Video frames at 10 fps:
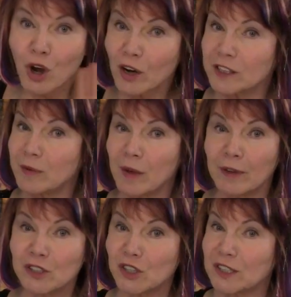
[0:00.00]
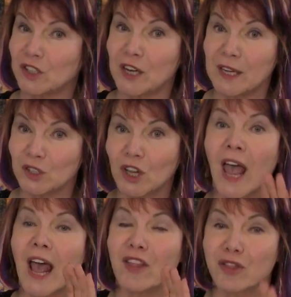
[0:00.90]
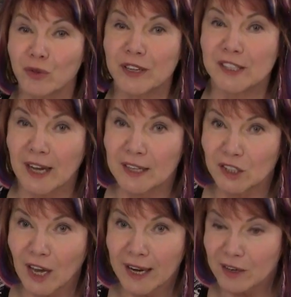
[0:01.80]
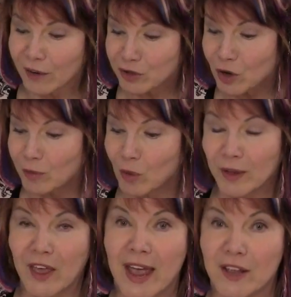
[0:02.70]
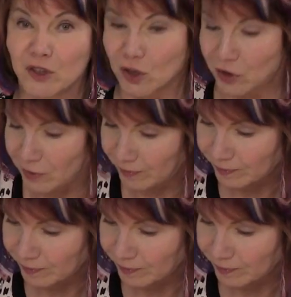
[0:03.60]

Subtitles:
talk to me about 1/16 and 30 seconds. I had enough trouble with 1/8.